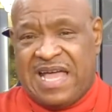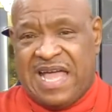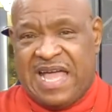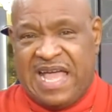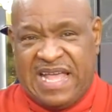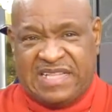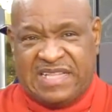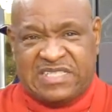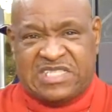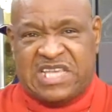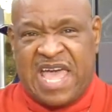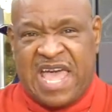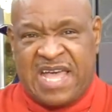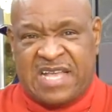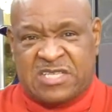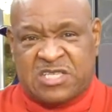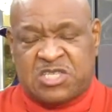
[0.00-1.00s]
it
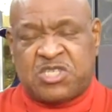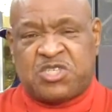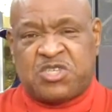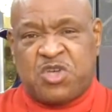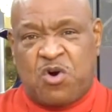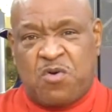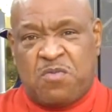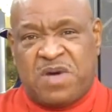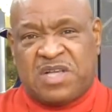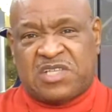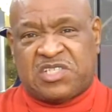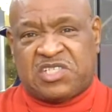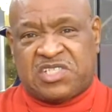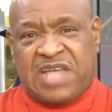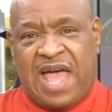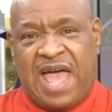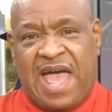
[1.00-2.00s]
takes so
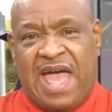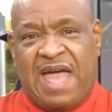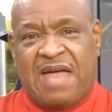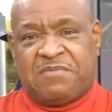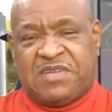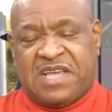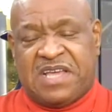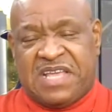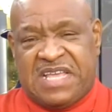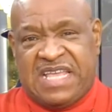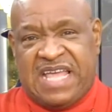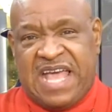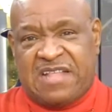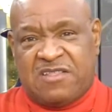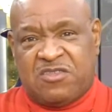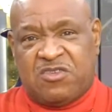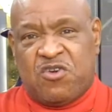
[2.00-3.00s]
much time to
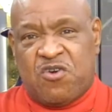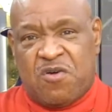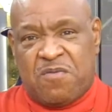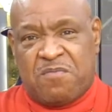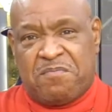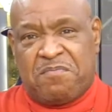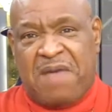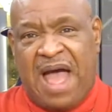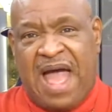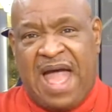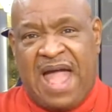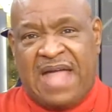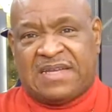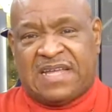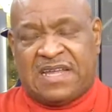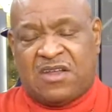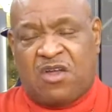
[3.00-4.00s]
get your
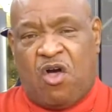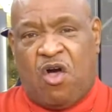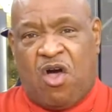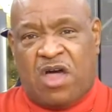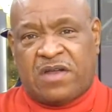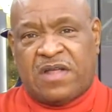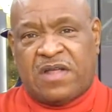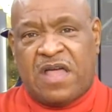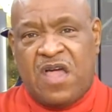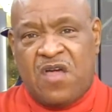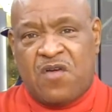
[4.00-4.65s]
mind and heart